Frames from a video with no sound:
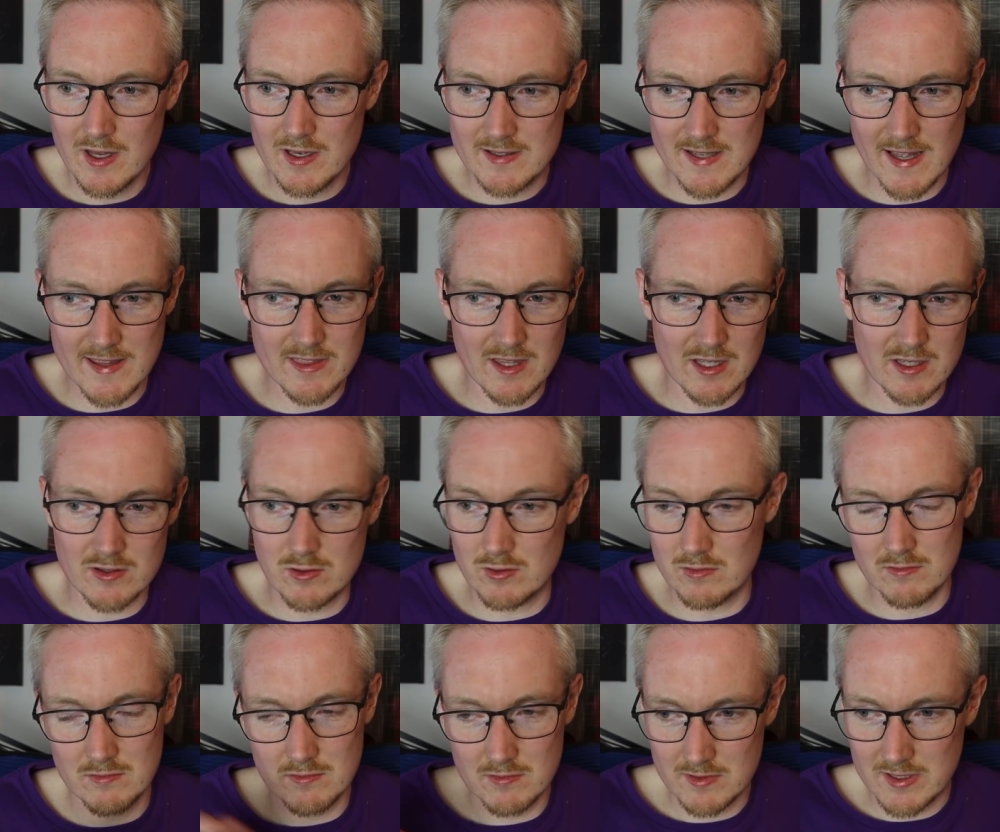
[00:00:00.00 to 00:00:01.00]
Death
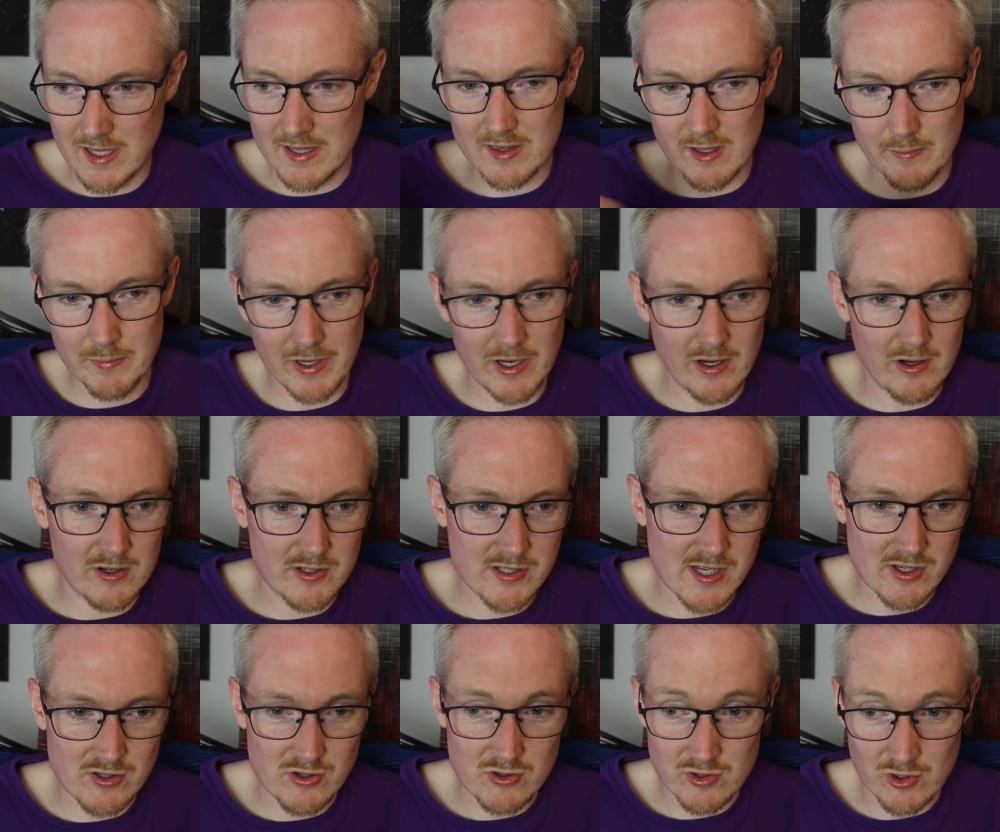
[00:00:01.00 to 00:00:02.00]
Company
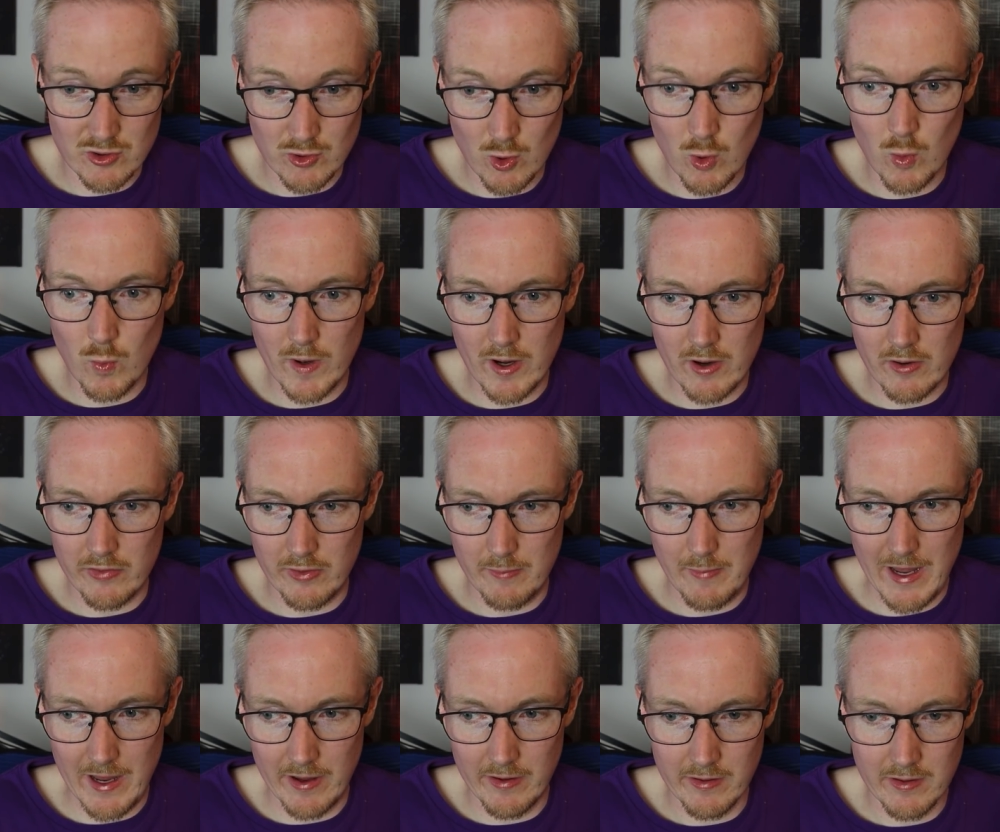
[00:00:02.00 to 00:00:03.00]
intercessors are nowhere in the
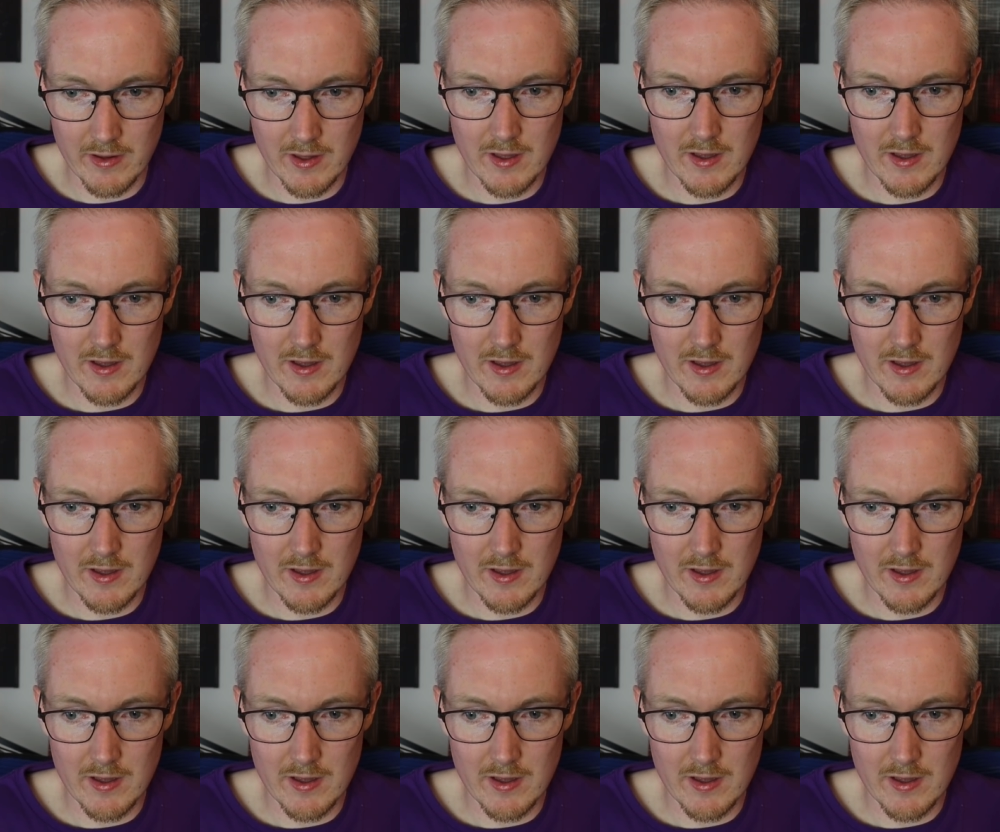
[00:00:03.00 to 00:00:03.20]
meta.